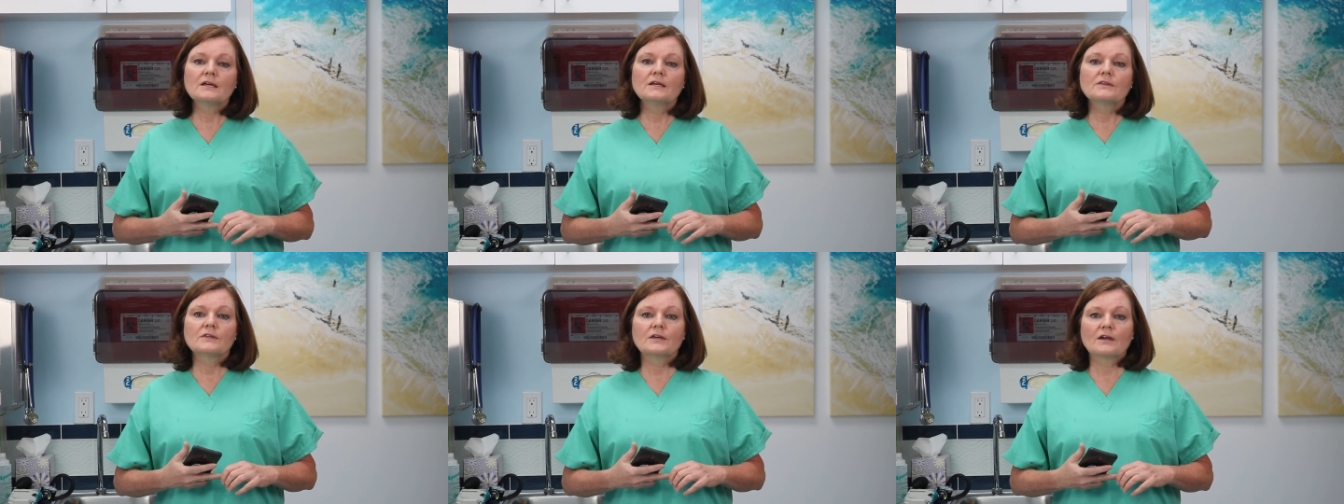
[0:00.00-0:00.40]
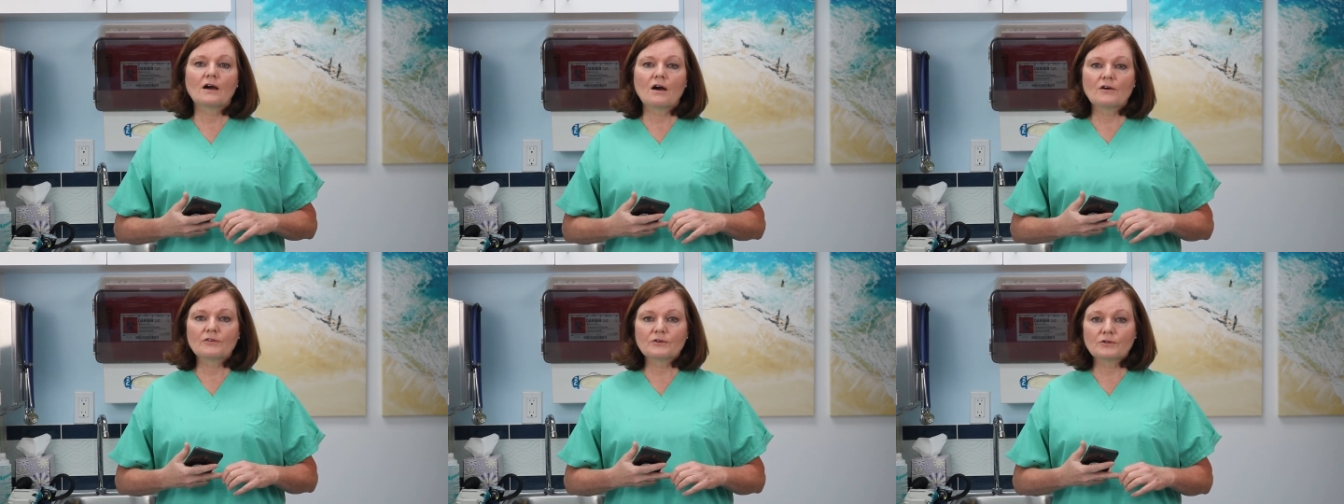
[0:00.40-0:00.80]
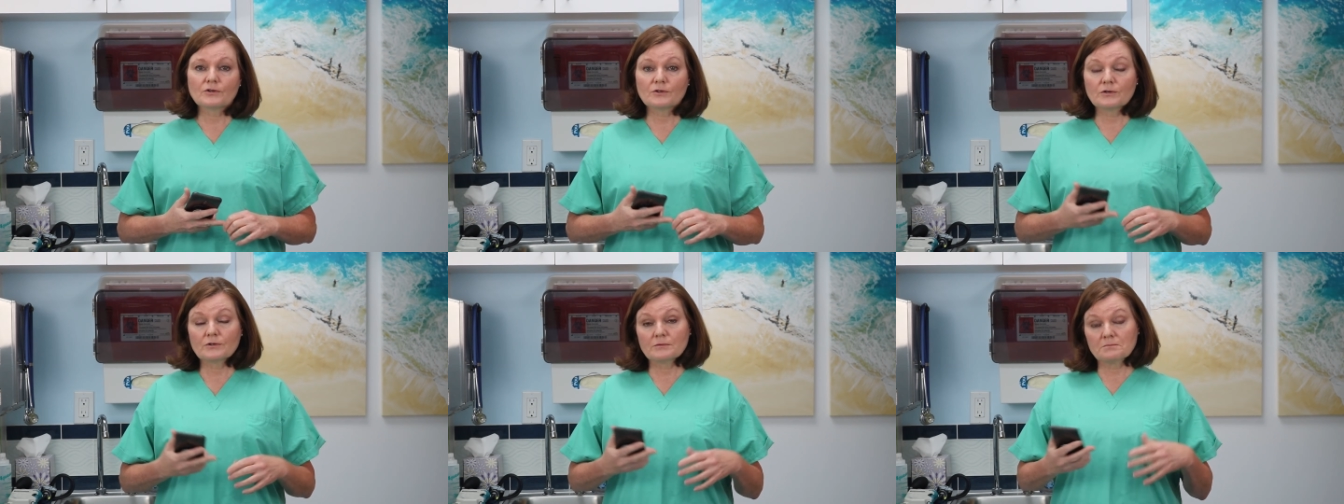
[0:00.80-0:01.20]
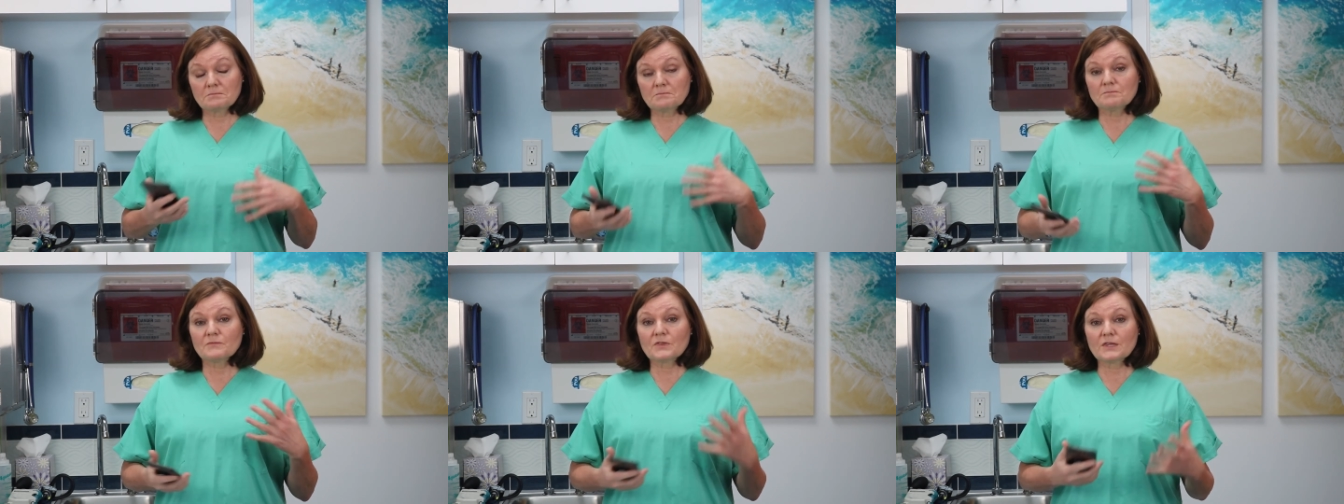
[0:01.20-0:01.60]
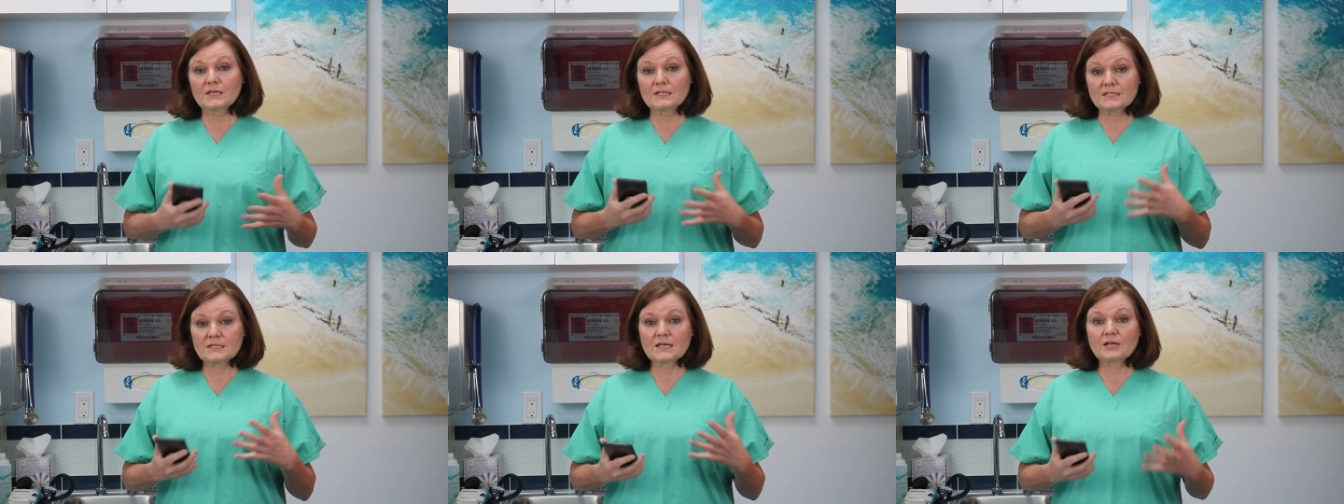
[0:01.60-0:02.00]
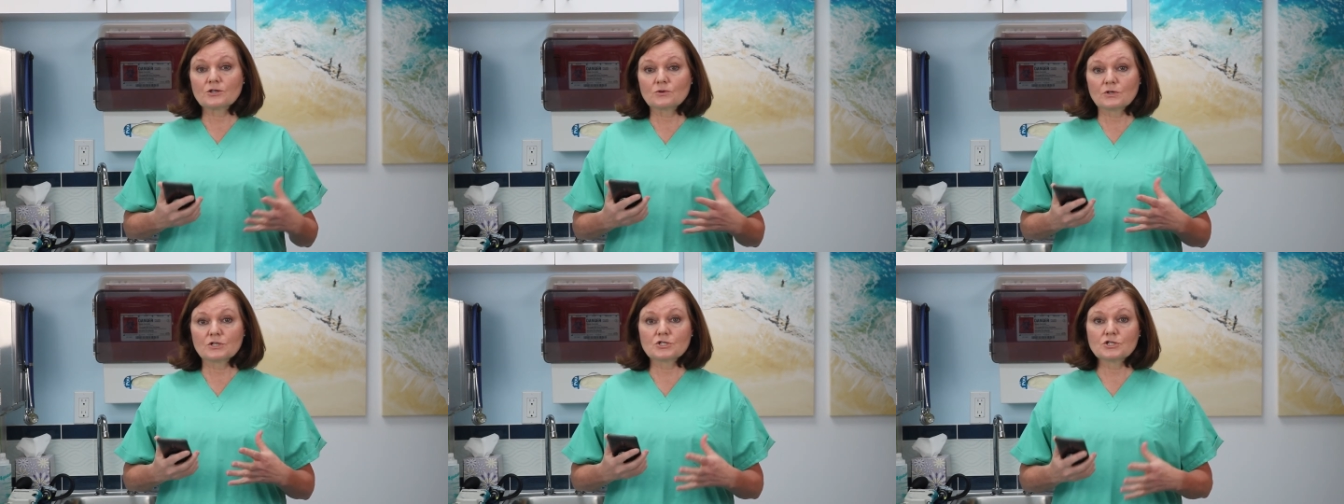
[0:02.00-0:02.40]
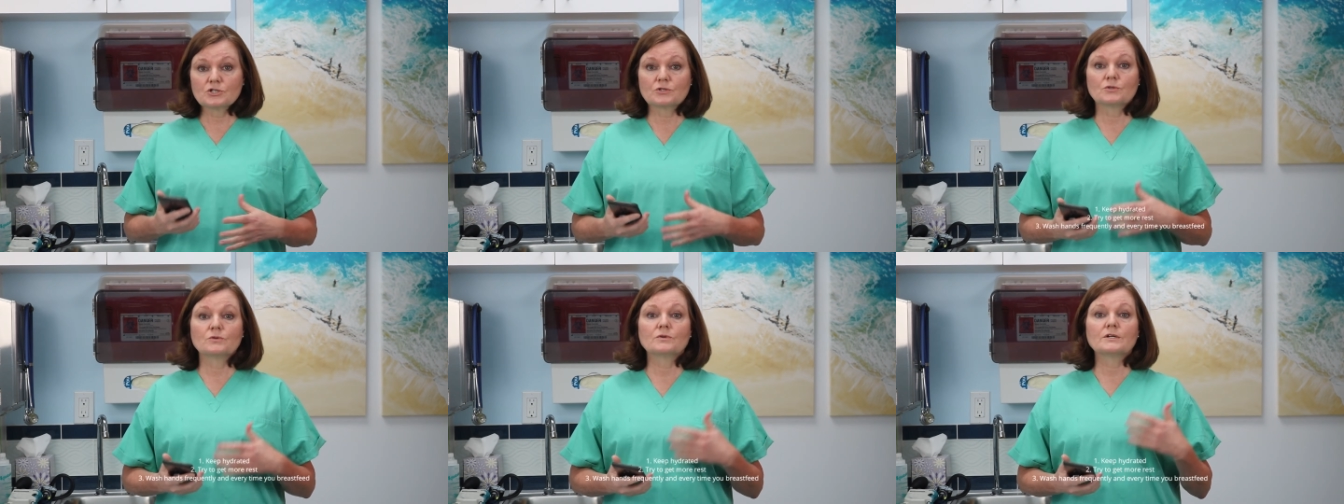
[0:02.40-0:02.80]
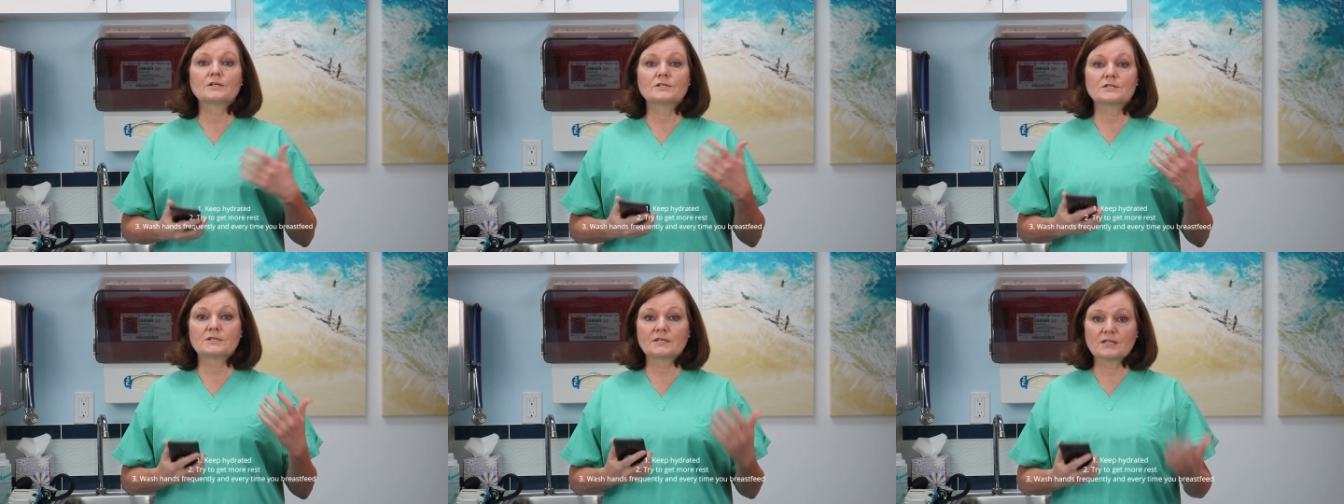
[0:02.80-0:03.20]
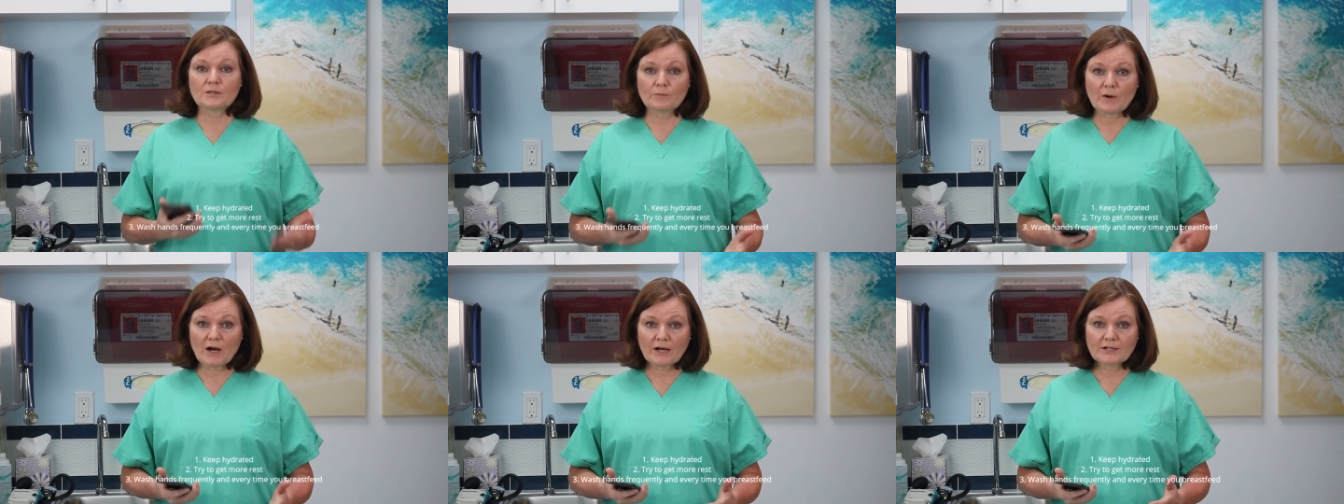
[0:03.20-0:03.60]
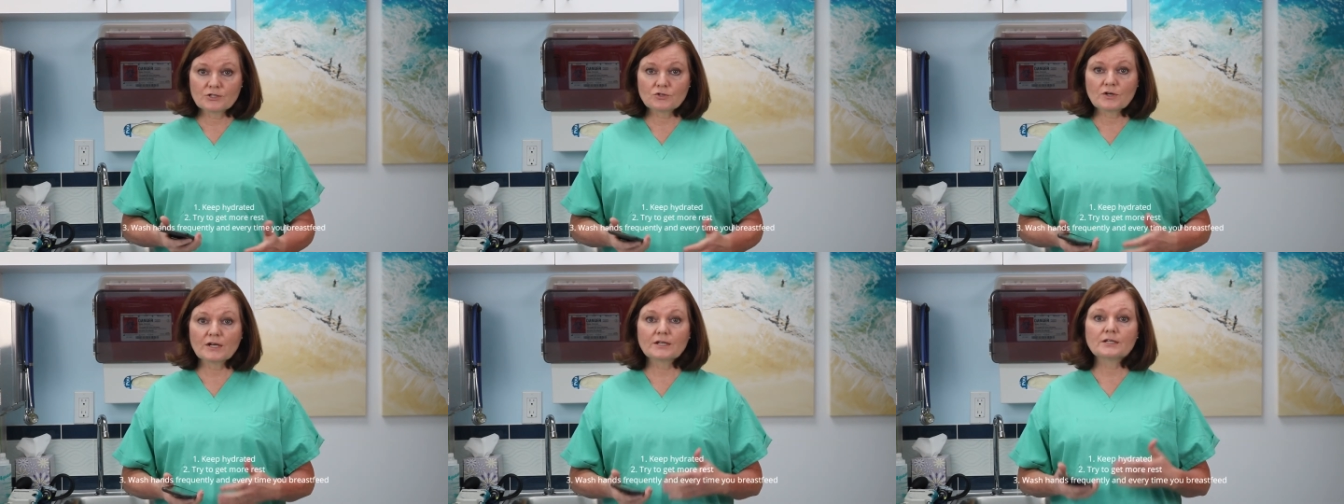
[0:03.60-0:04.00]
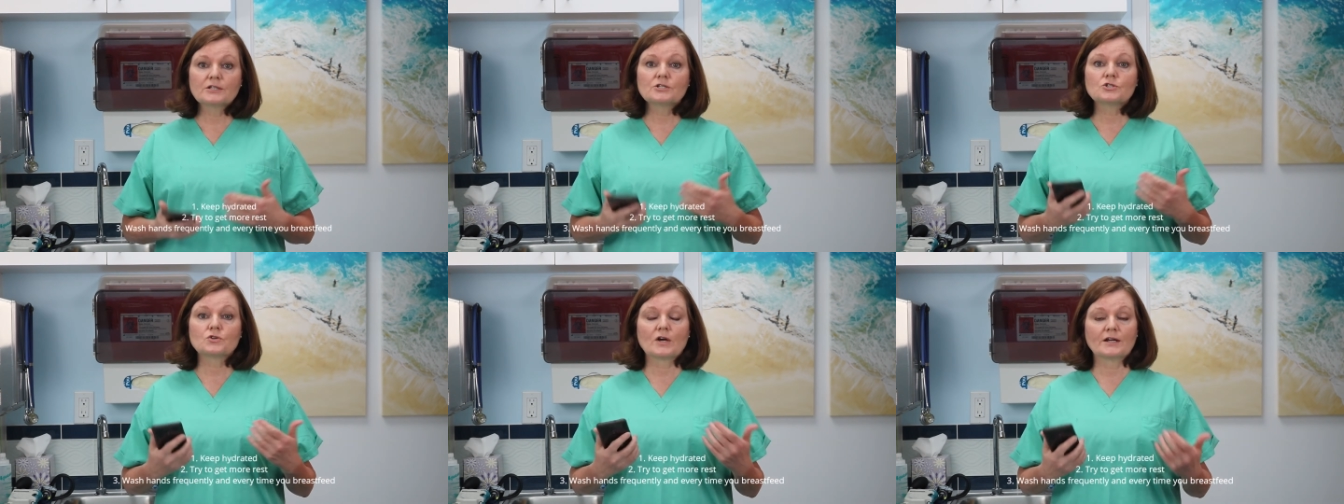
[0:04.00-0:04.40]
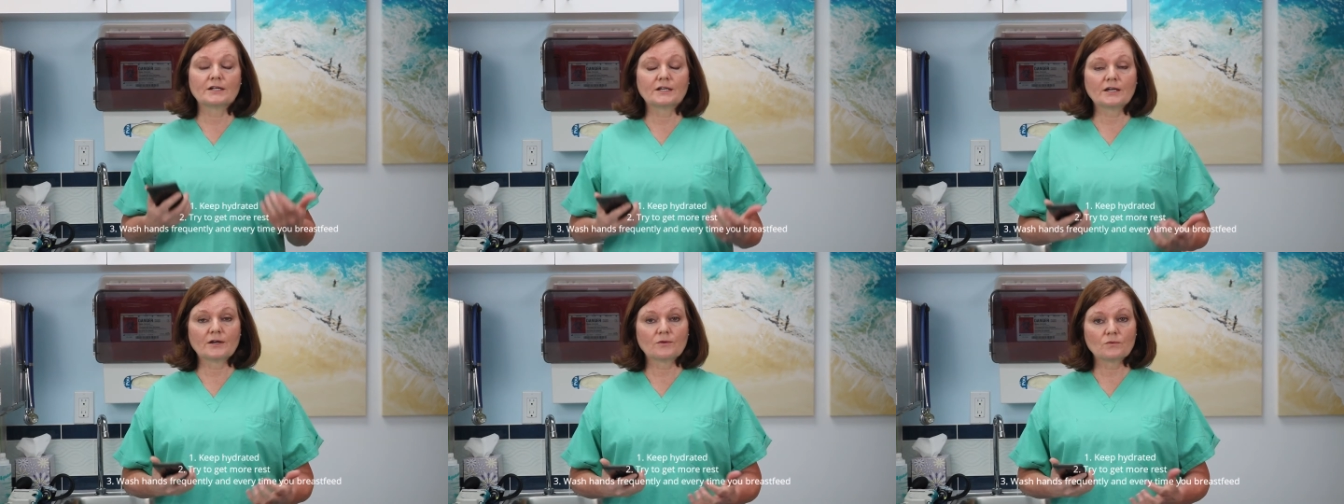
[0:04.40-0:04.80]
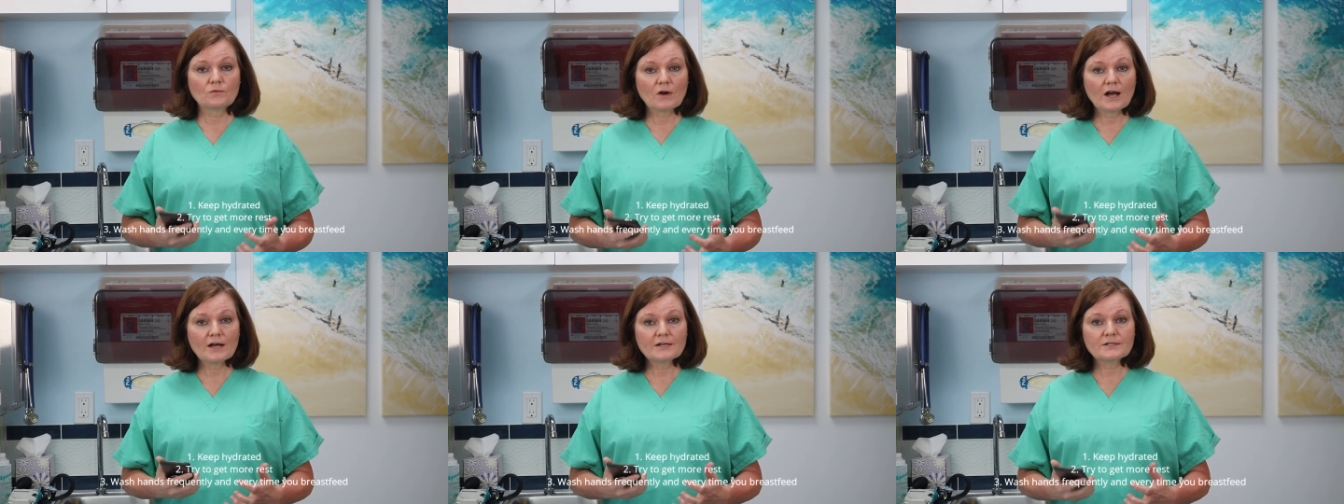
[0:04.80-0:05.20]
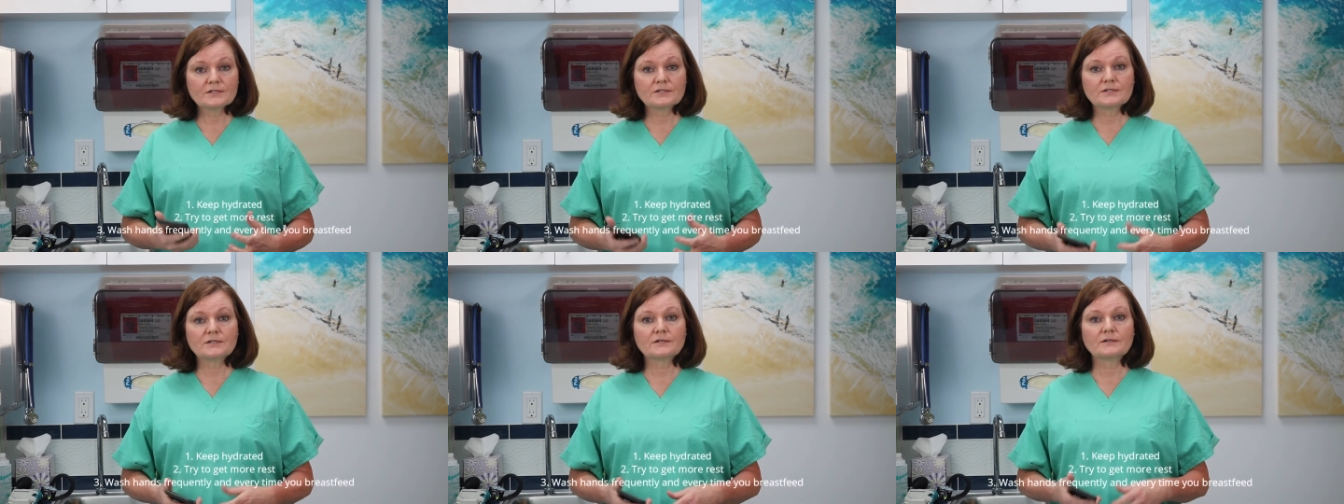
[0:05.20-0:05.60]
the other things that you can do is keep hydrated, try to get rest,